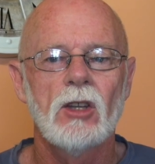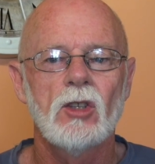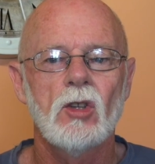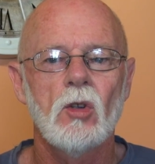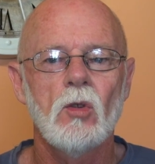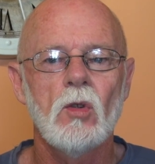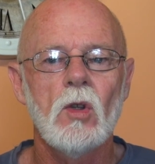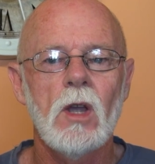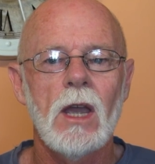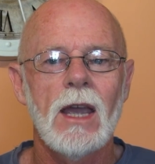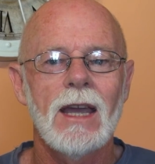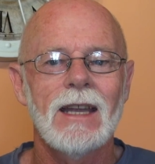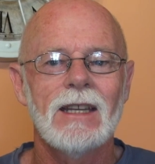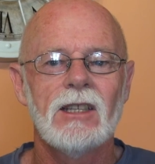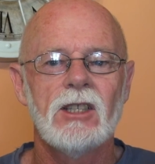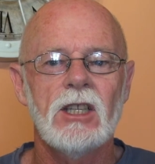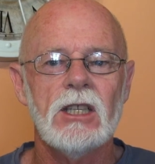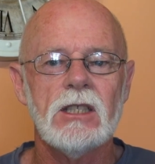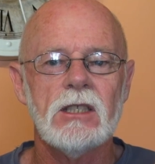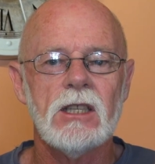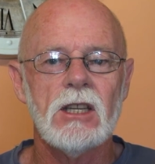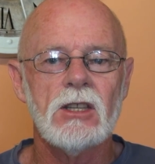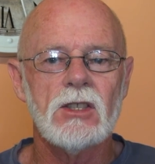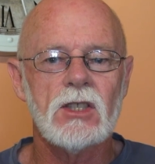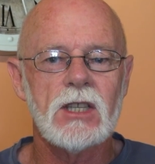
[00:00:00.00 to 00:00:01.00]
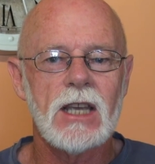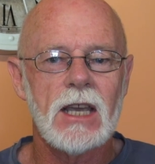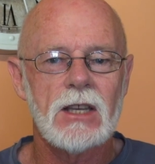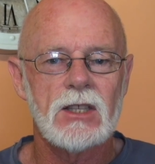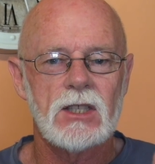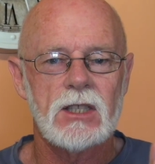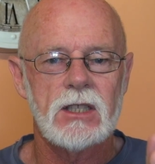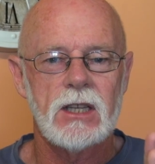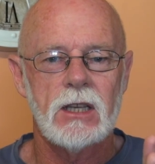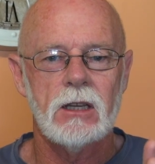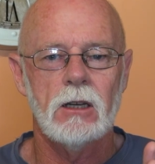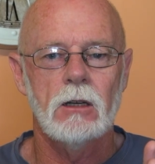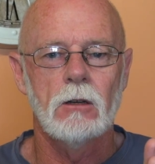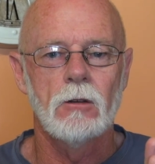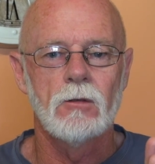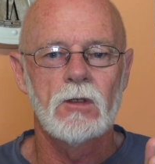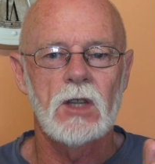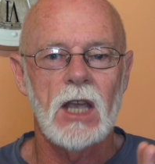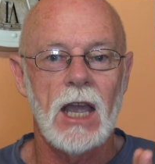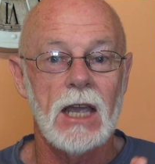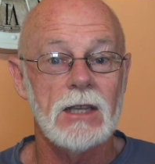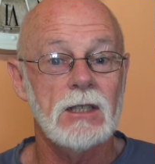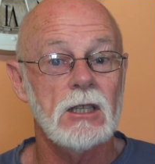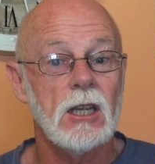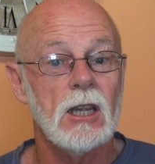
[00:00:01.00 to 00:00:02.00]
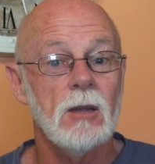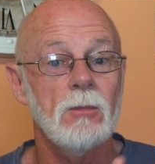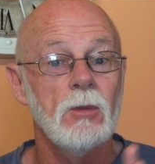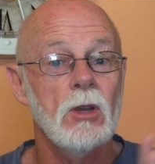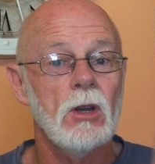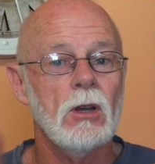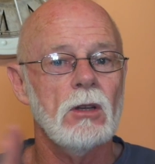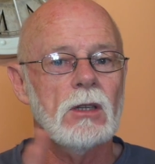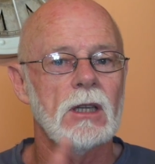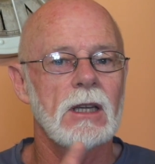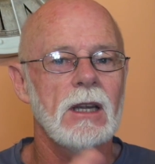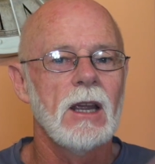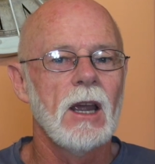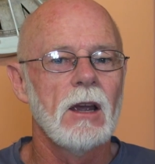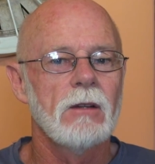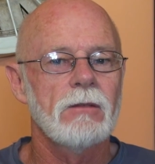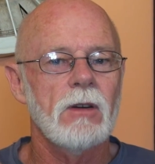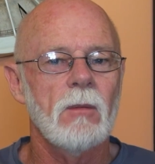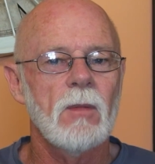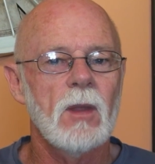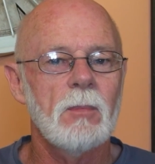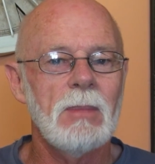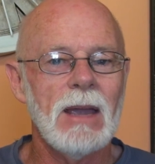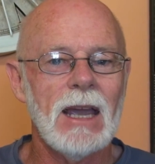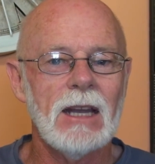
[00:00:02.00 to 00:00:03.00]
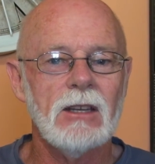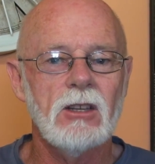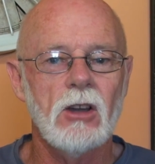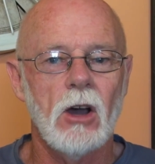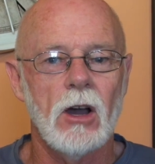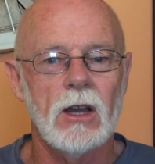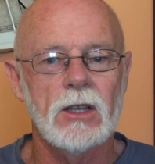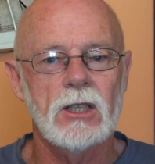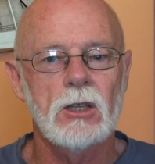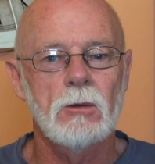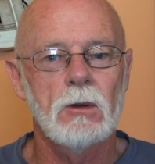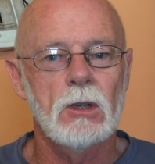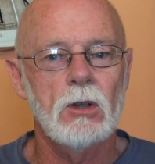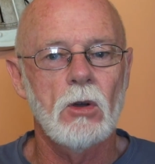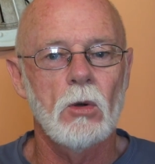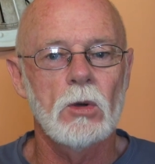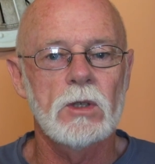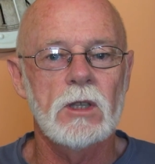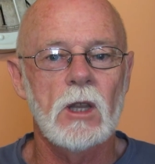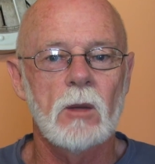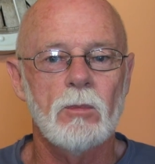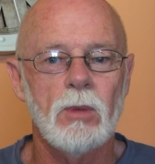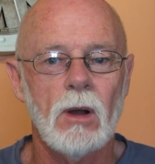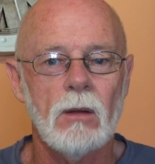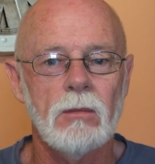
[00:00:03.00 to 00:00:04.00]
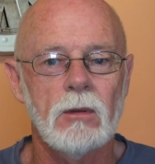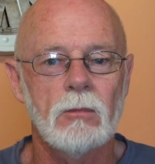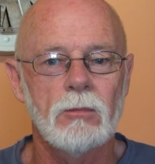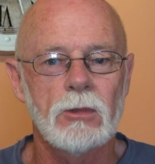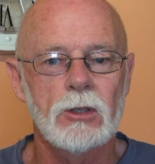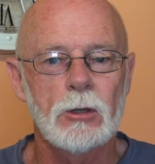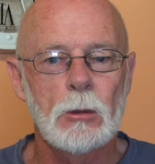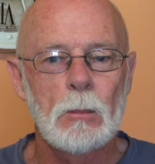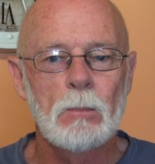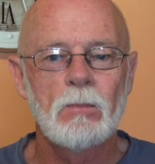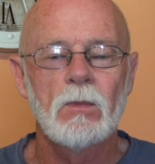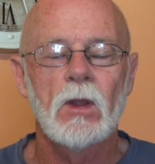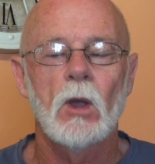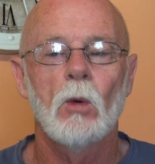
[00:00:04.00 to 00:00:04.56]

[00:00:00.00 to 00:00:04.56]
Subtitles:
to distance ourselves as a community from the bad guys who are causing the problems.